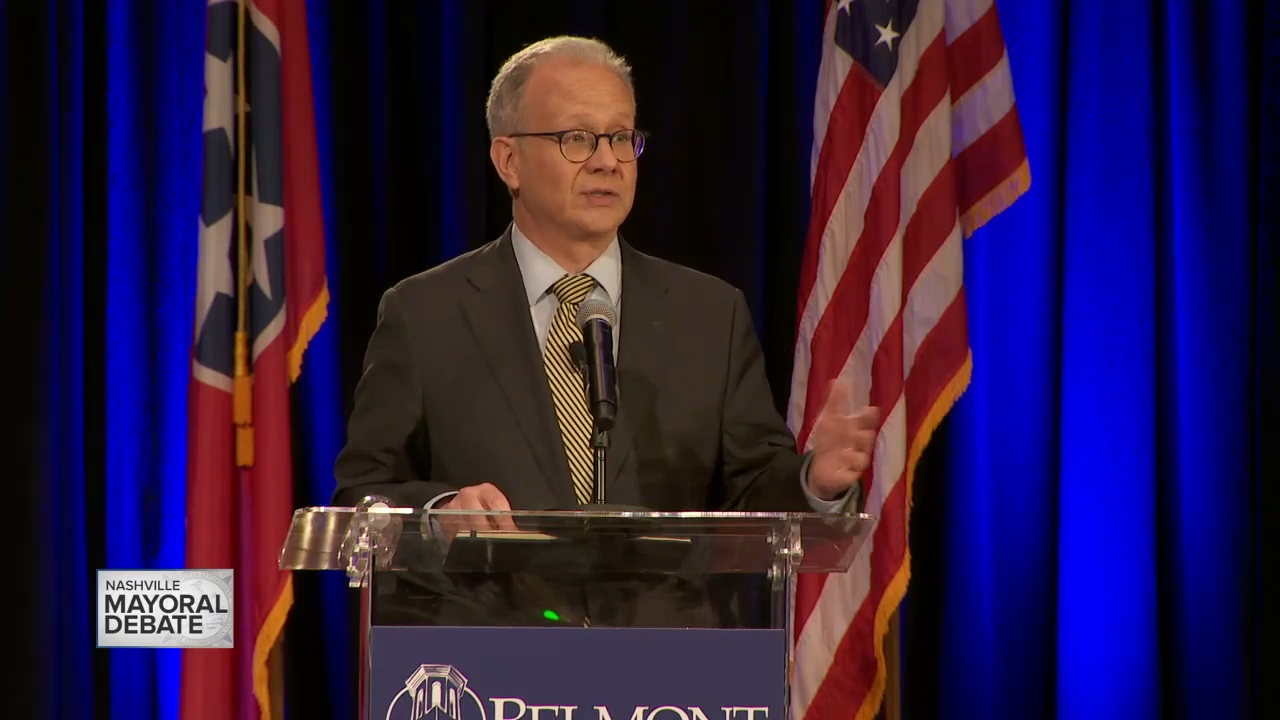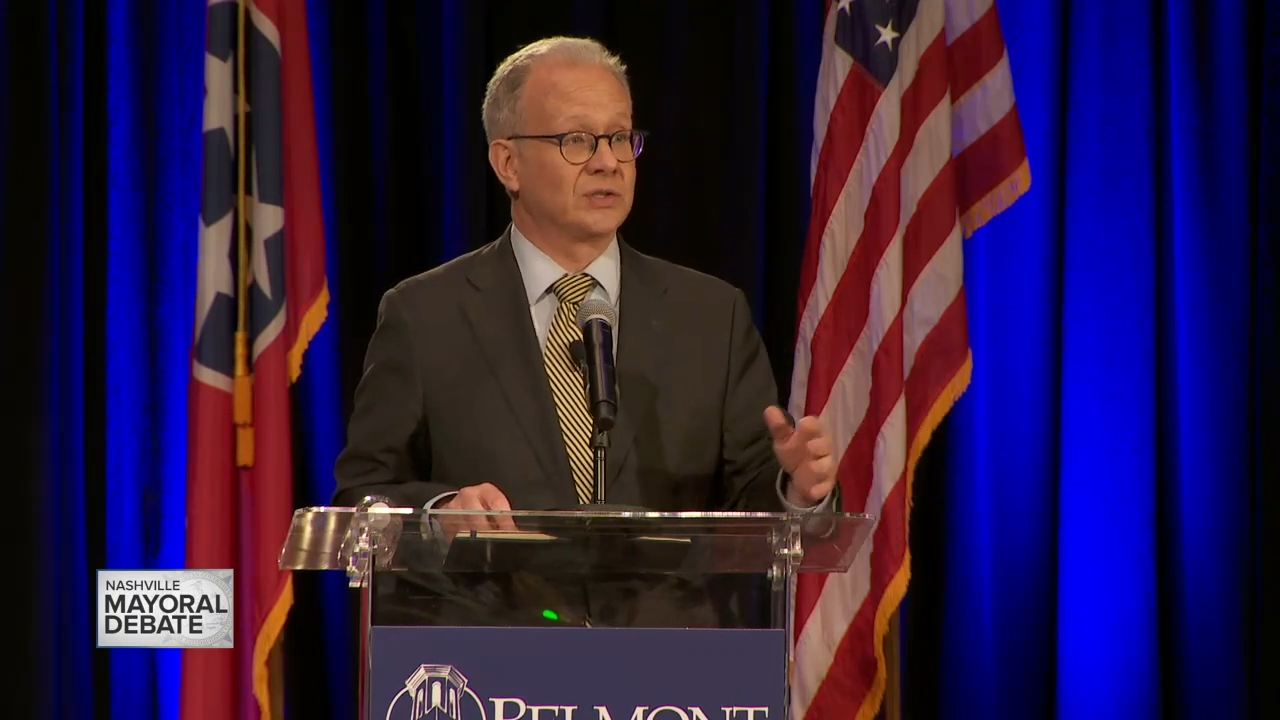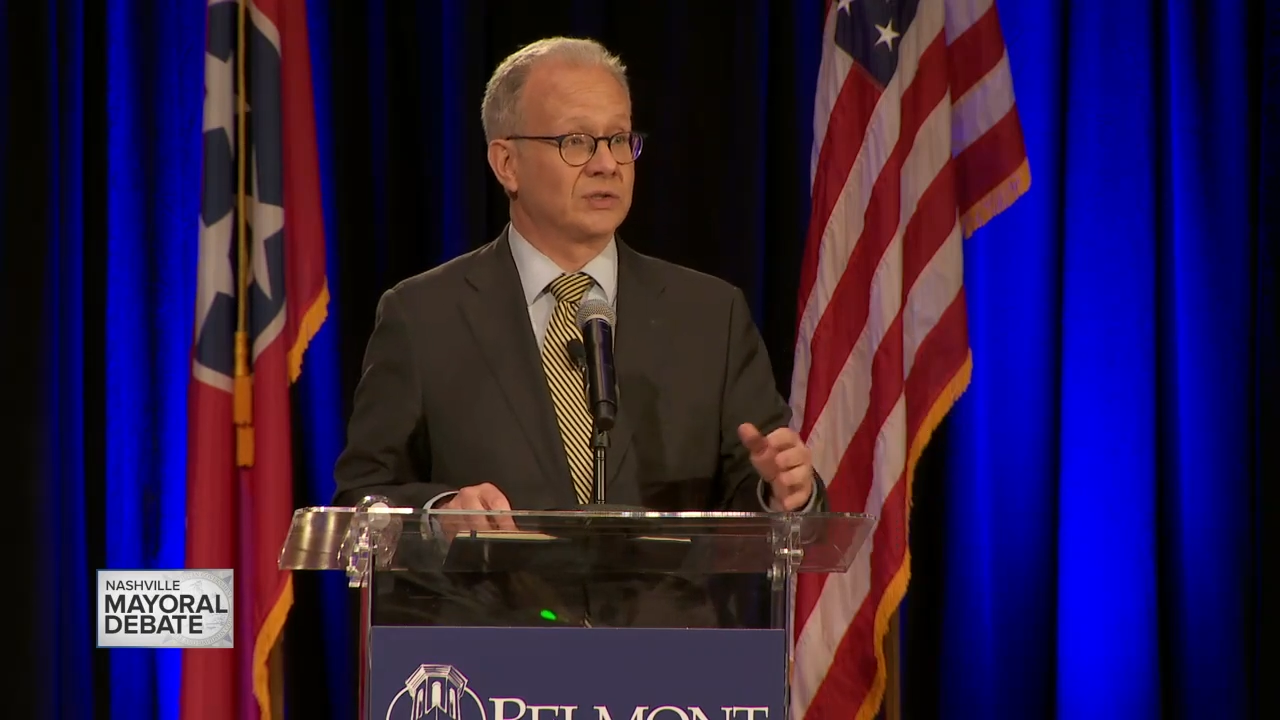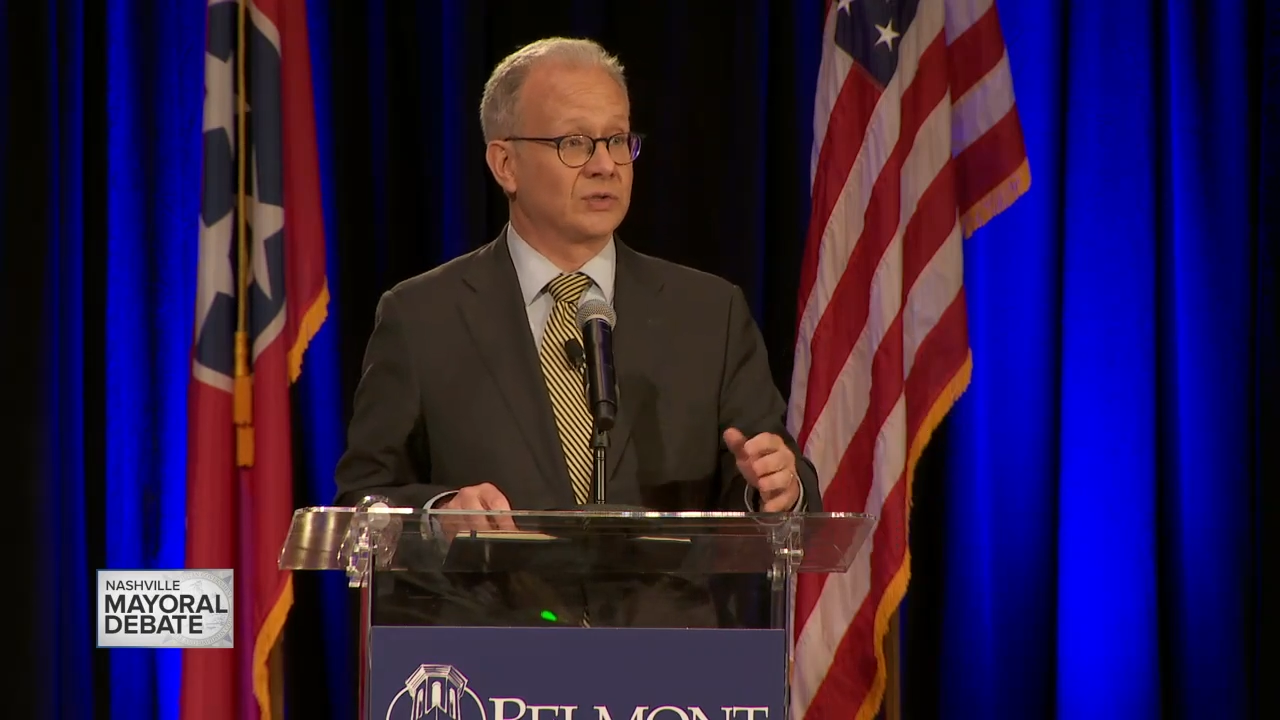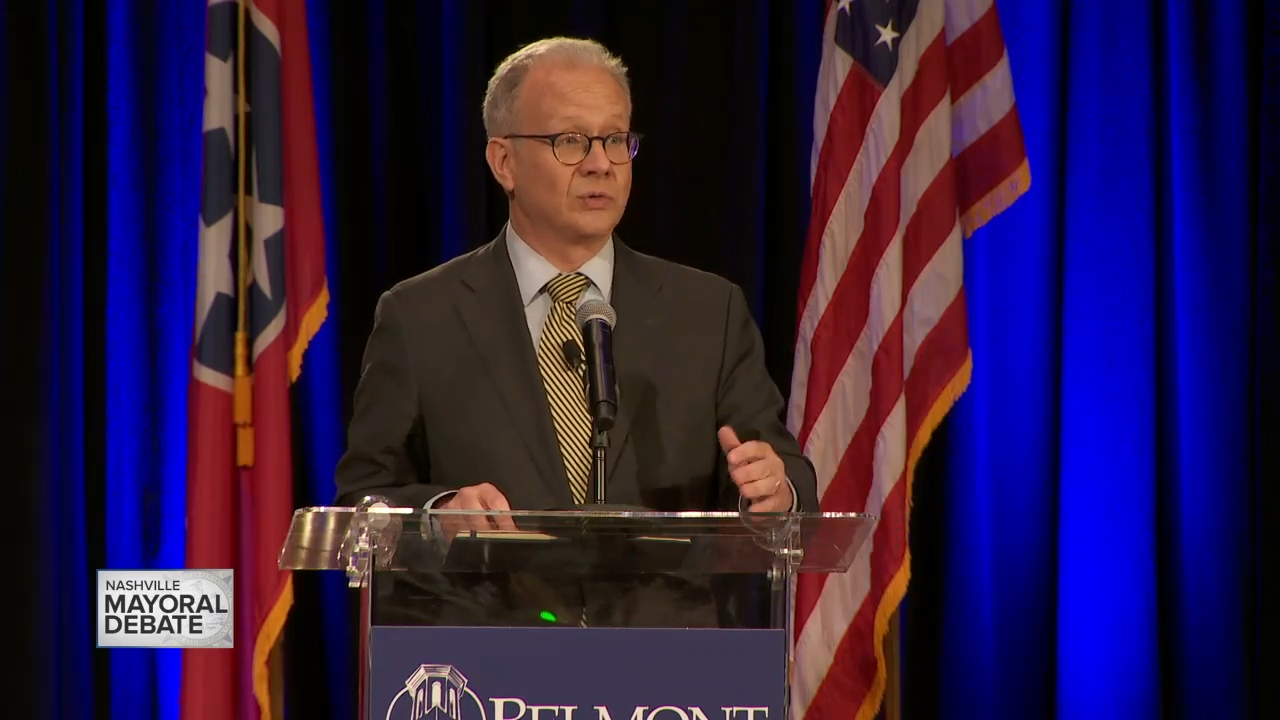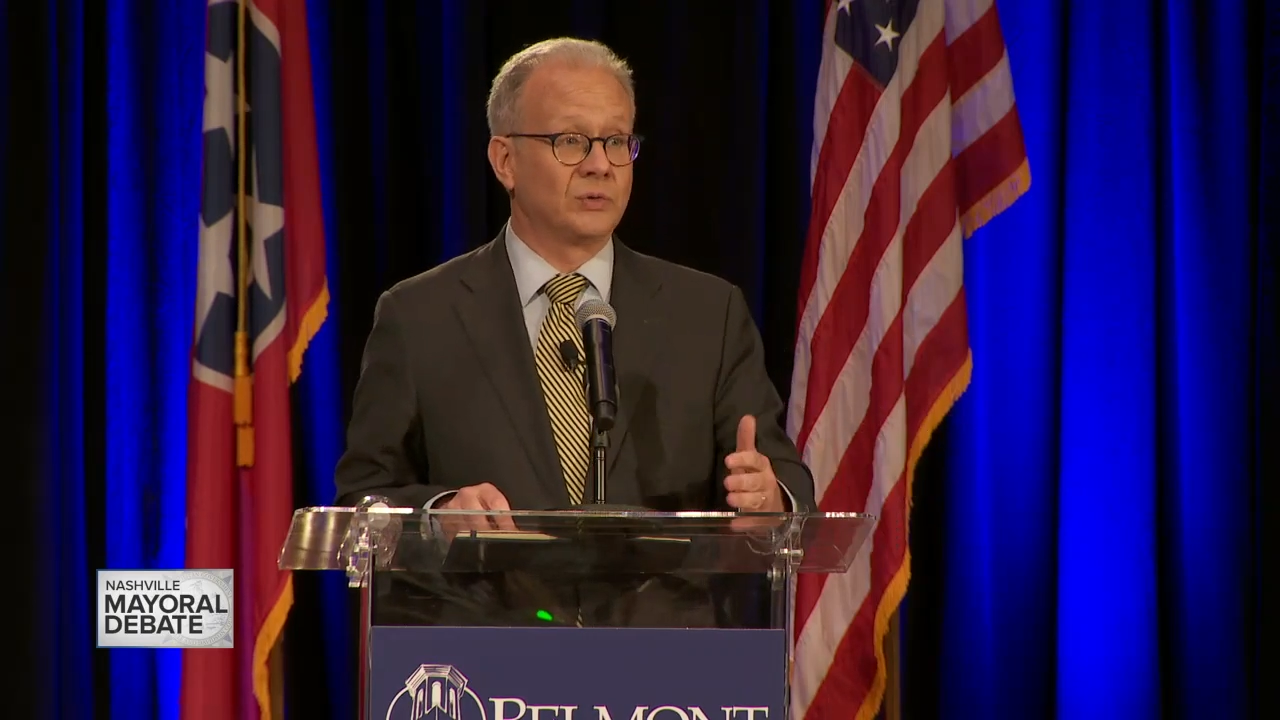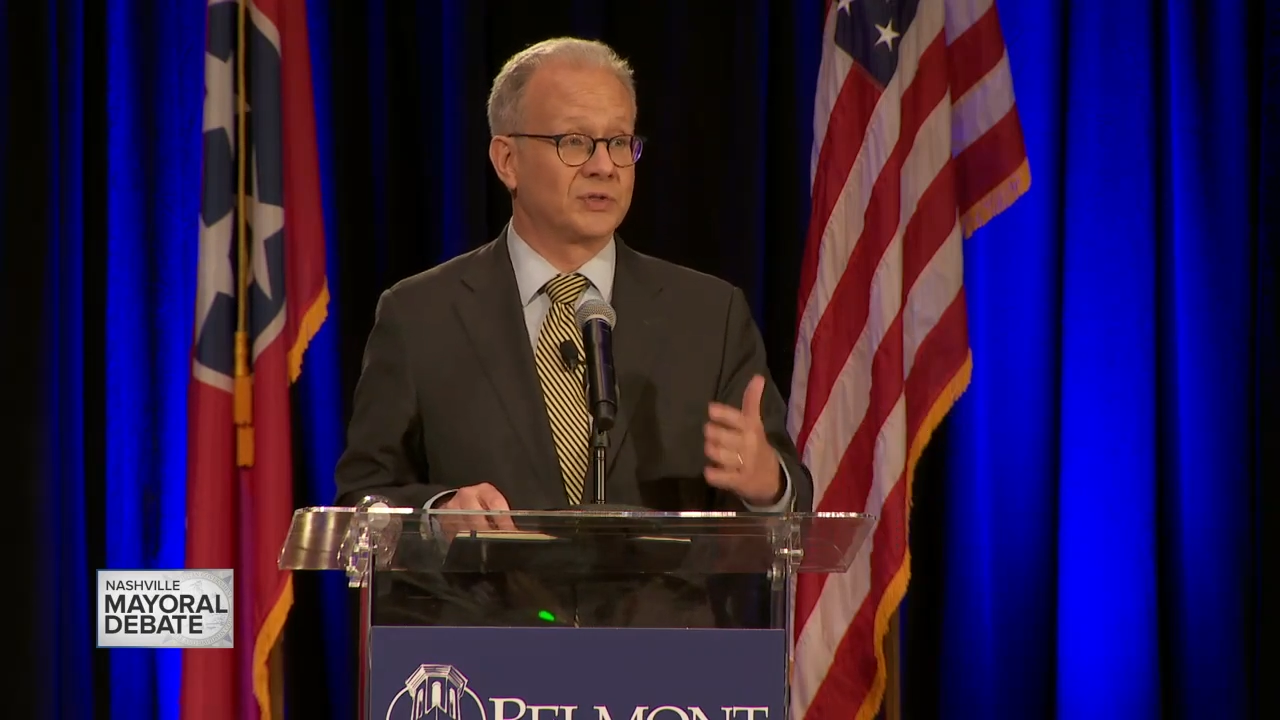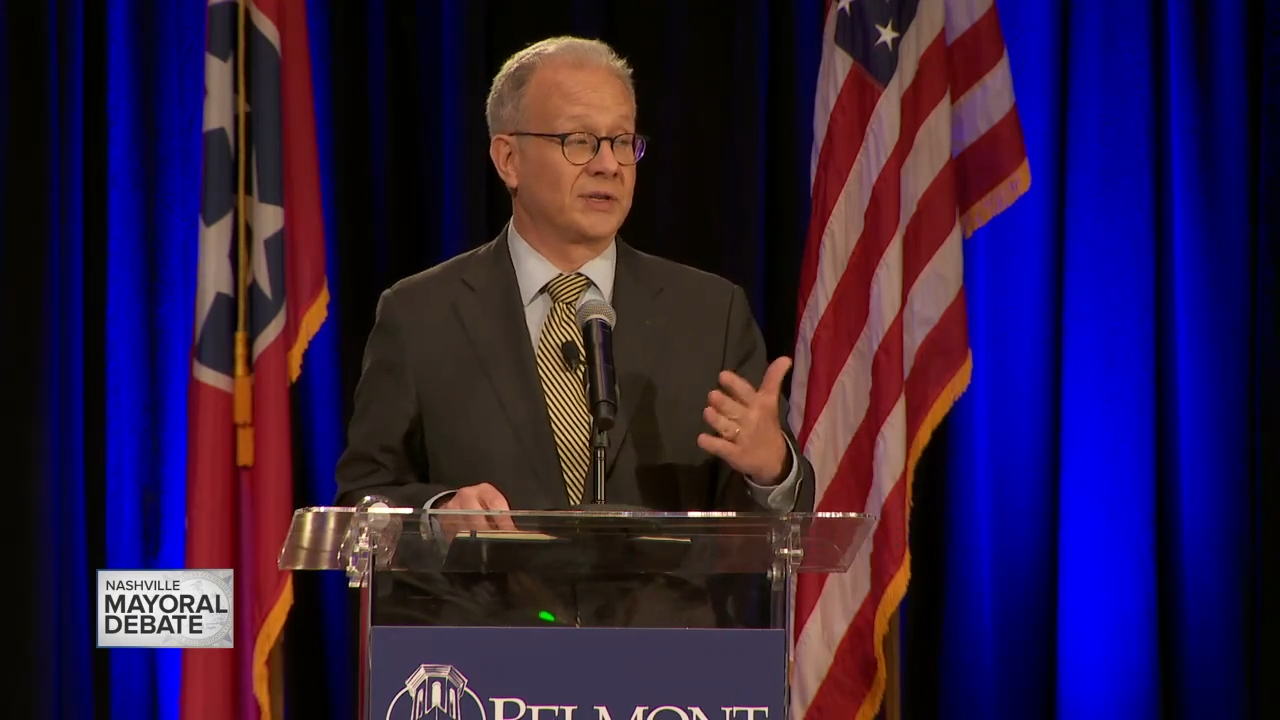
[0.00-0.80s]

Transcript: to schools and